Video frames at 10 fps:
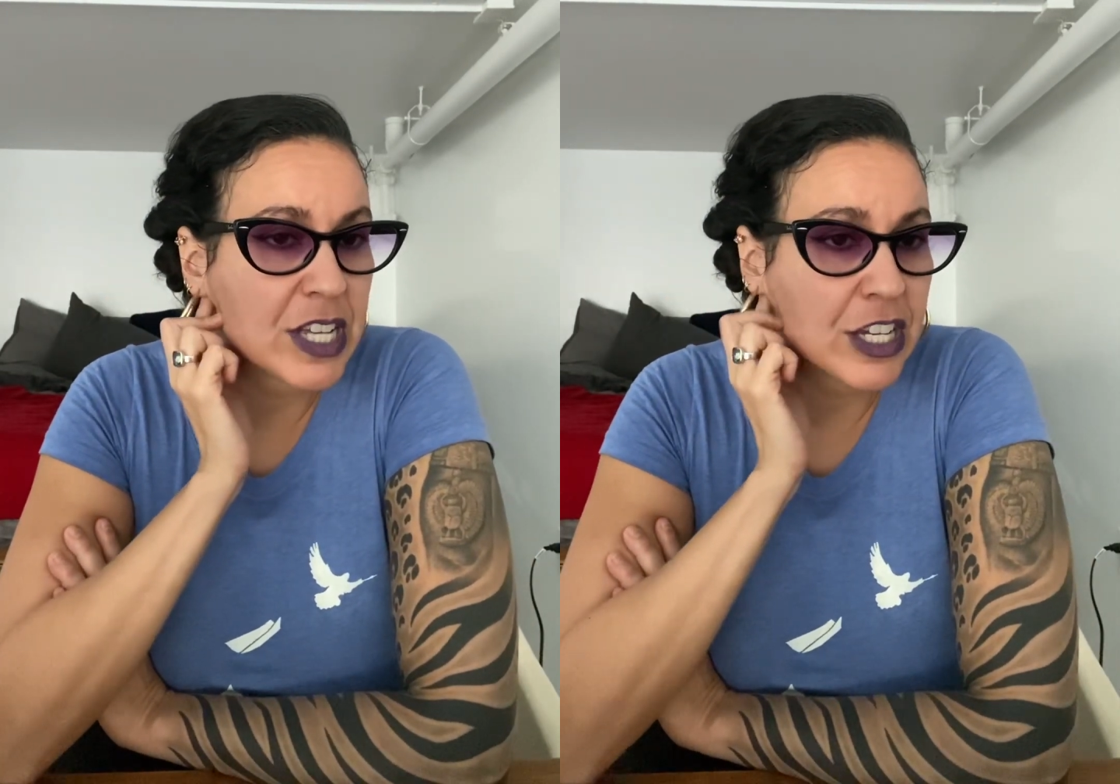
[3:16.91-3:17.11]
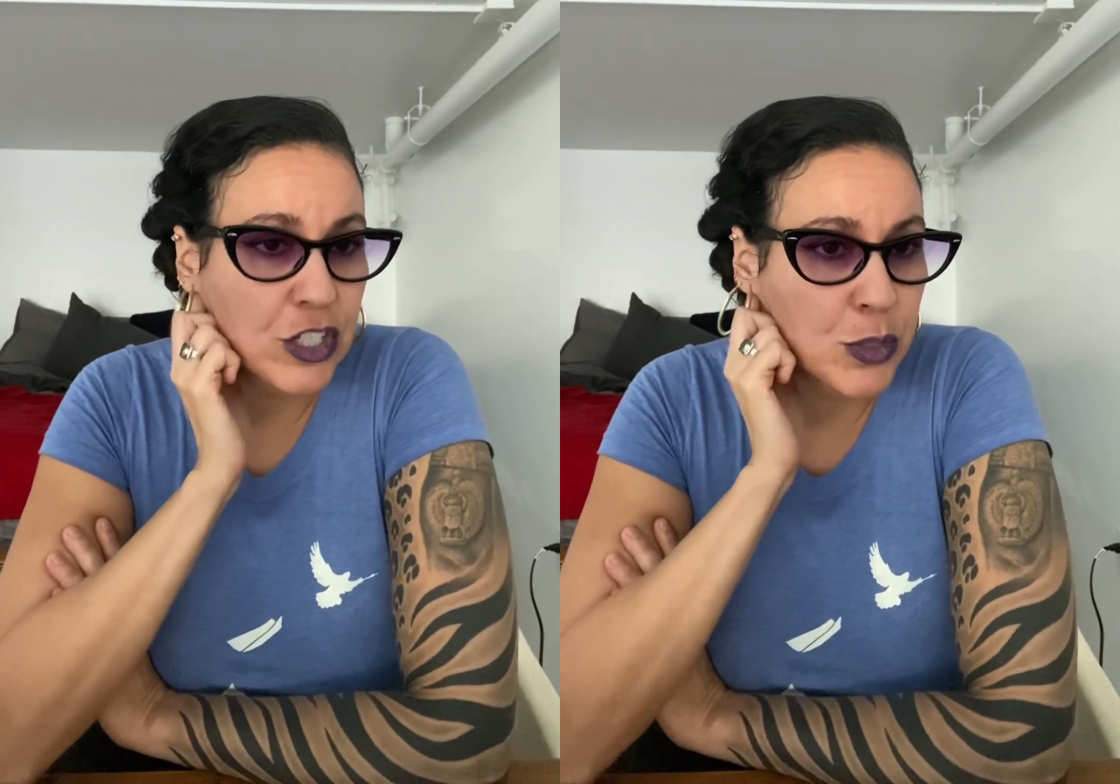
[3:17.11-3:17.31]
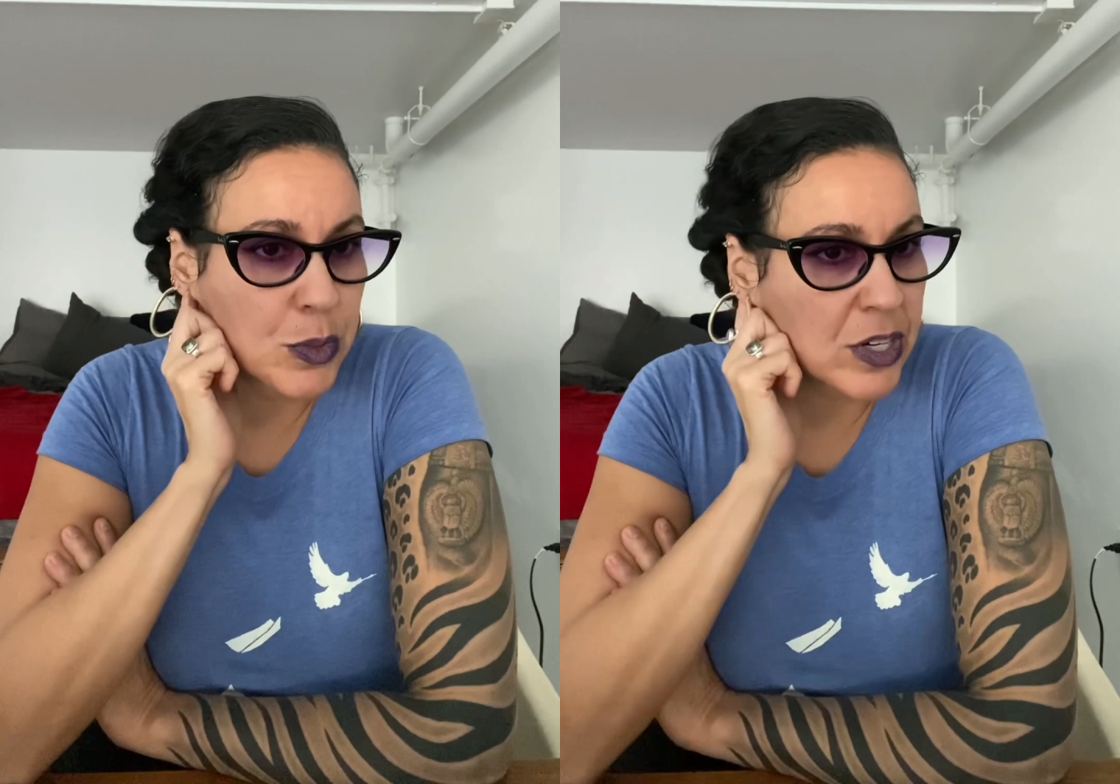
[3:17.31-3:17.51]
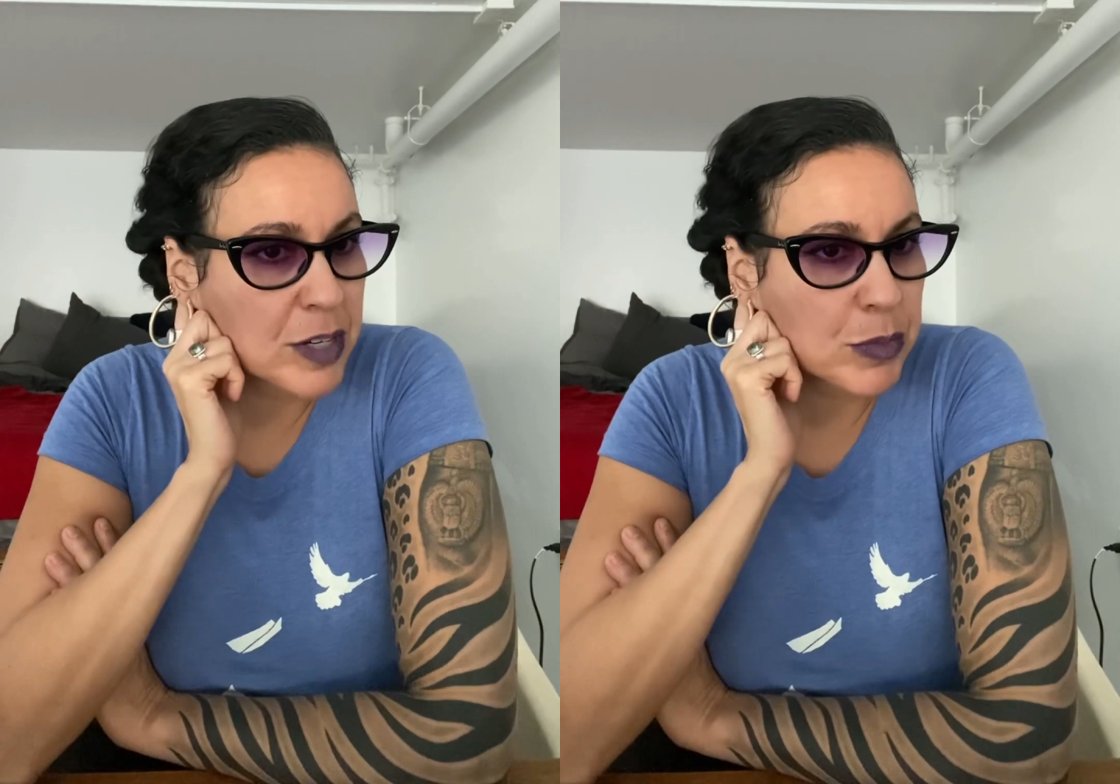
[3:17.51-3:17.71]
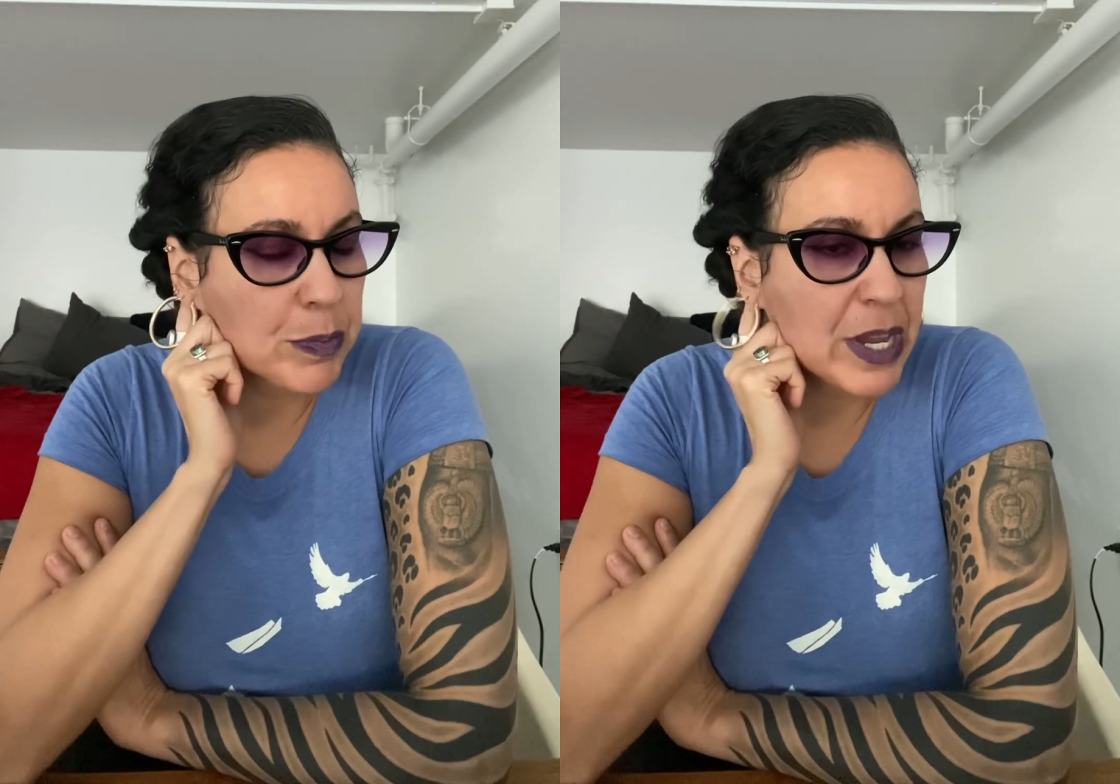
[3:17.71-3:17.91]
that you were
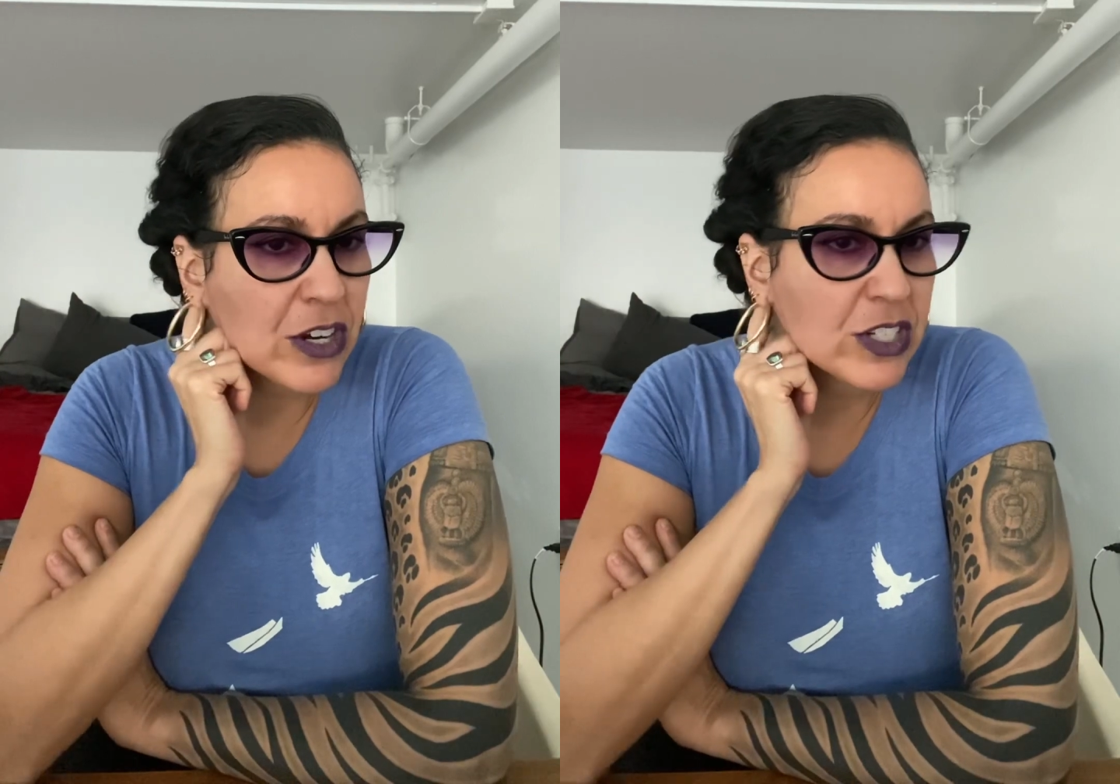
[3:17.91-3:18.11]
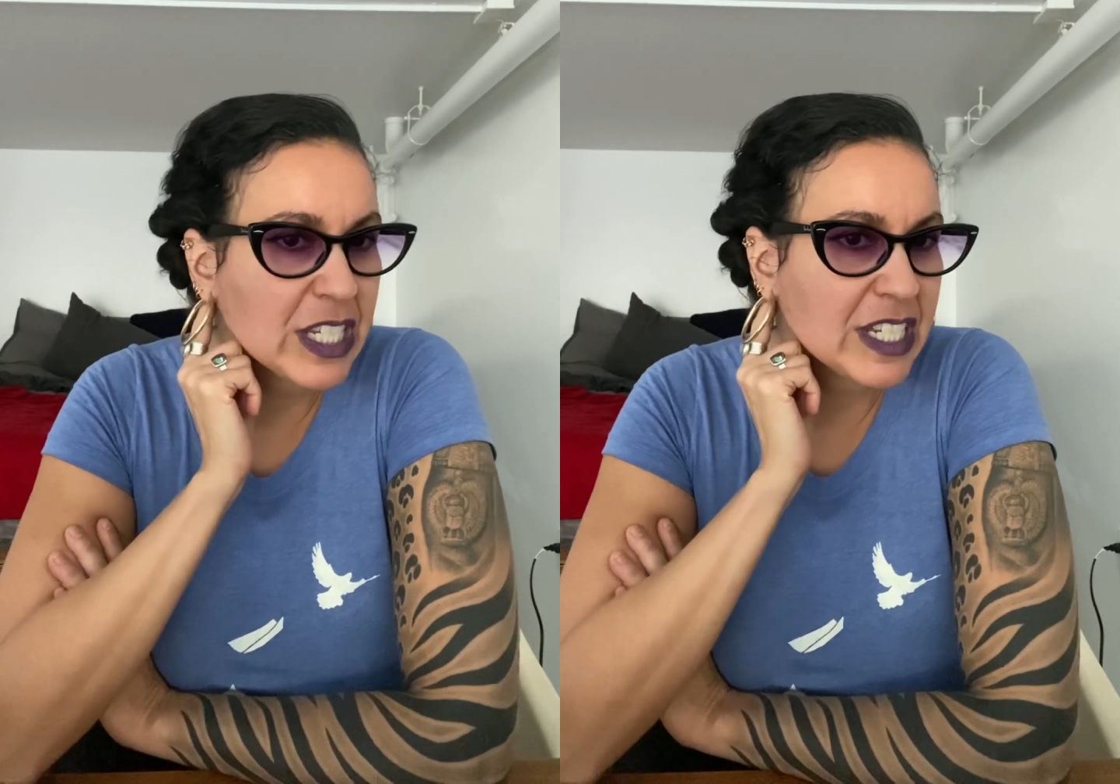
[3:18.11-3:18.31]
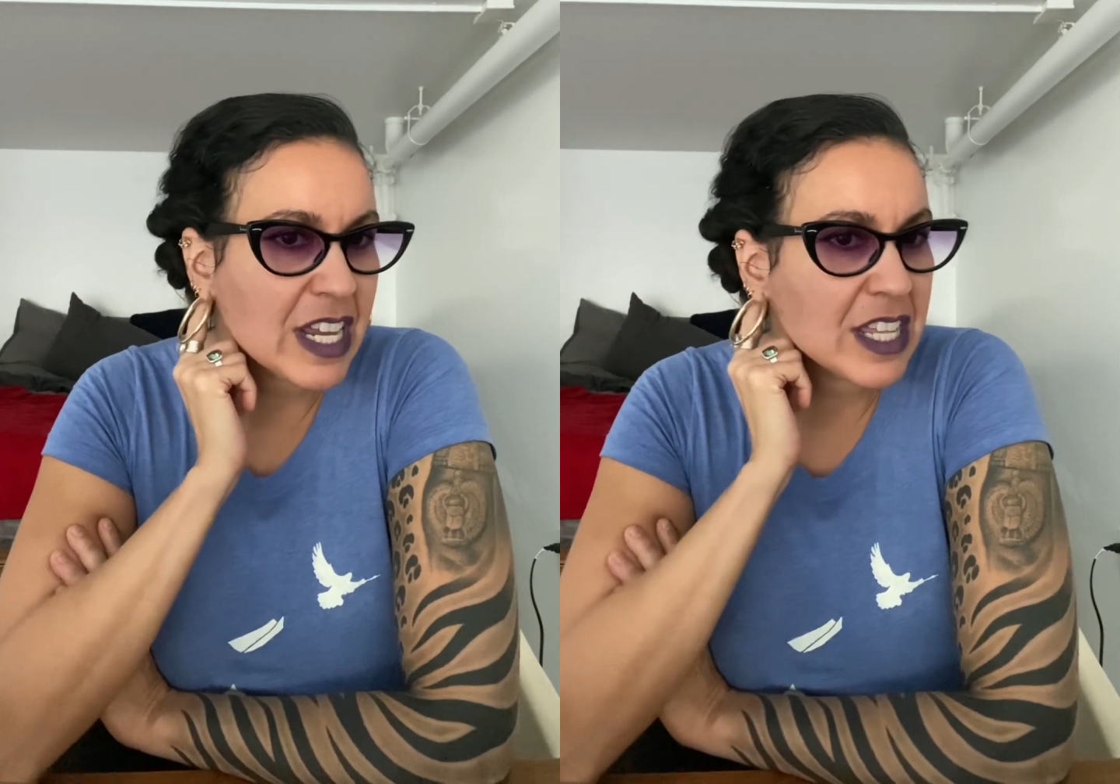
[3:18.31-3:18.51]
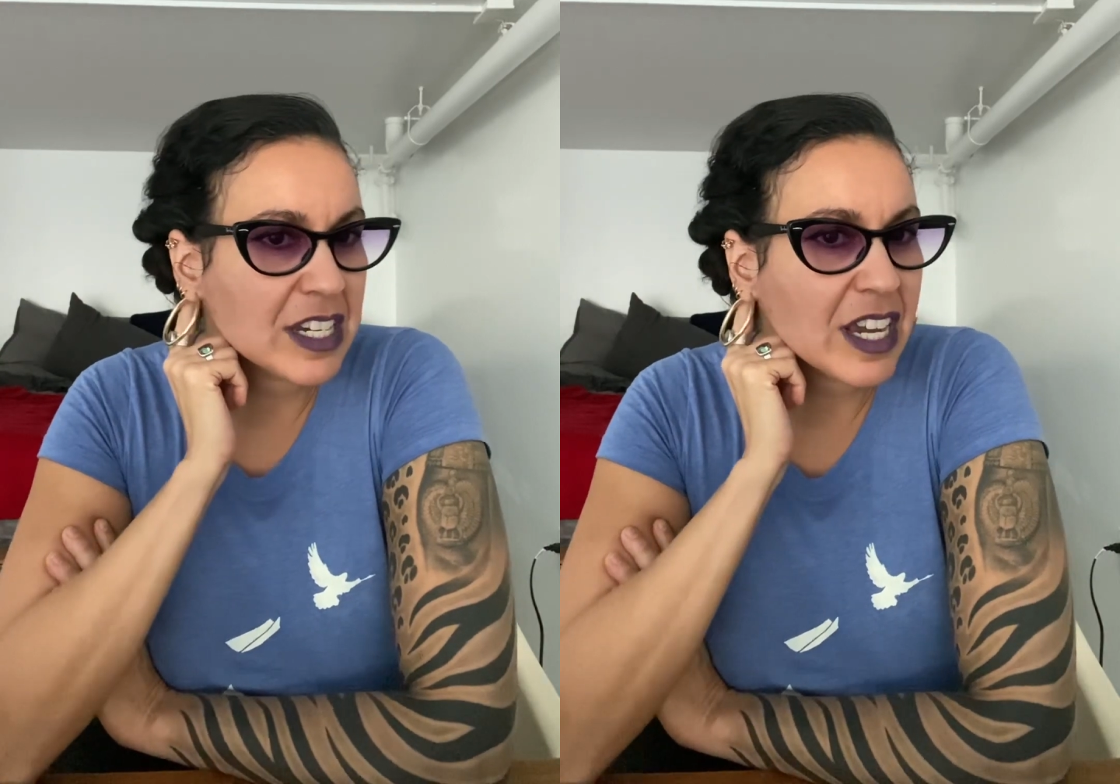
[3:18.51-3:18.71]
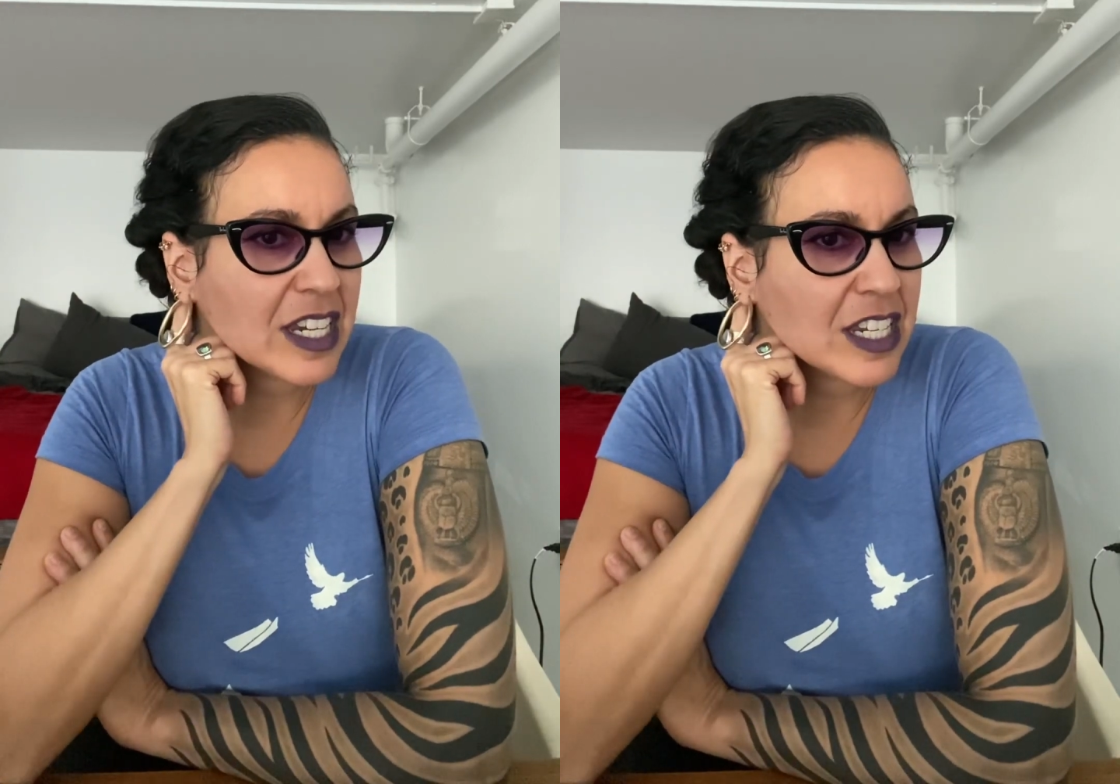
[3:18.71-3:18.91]
unprepared to stay the
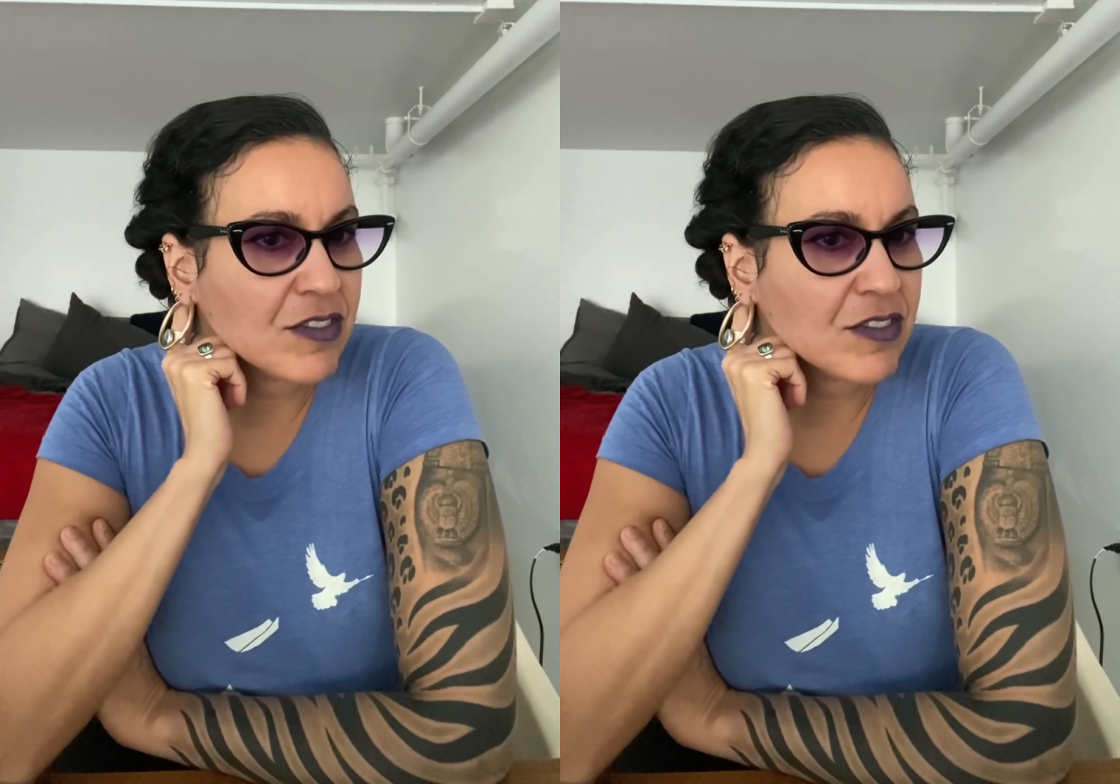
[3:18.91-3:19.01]
night,